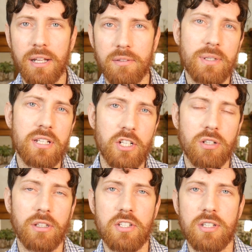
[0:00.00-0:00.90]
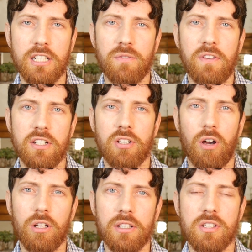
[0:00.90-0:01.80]
at potentially six feet
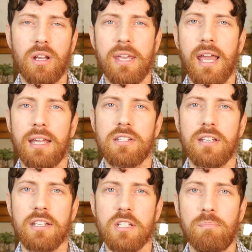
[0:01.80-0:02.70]
tall in some cases,